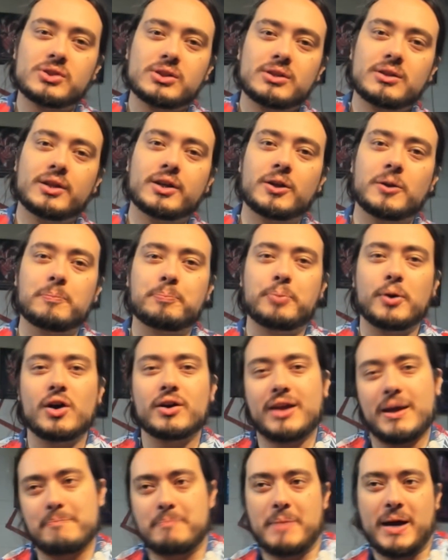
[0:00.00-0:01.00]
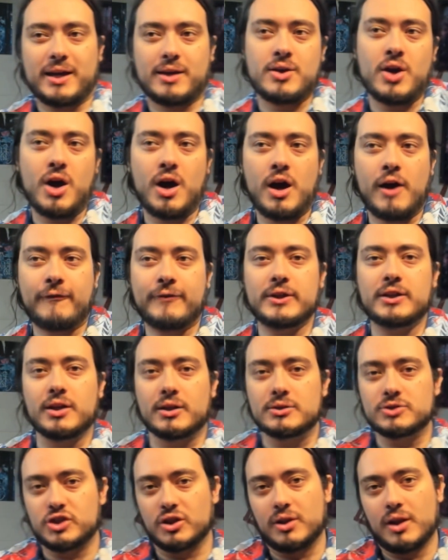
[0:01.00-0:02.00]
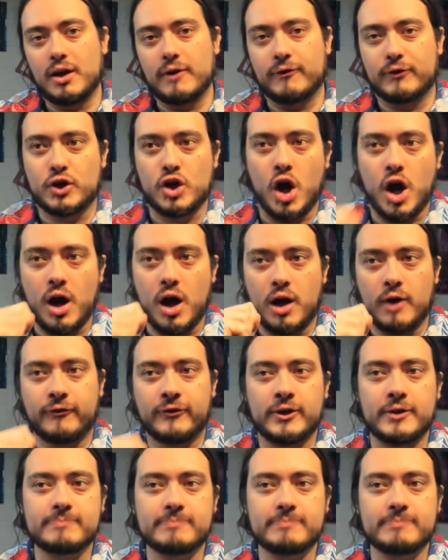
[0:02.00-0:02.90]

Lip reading: little book and my coffee. Don't you love coffee?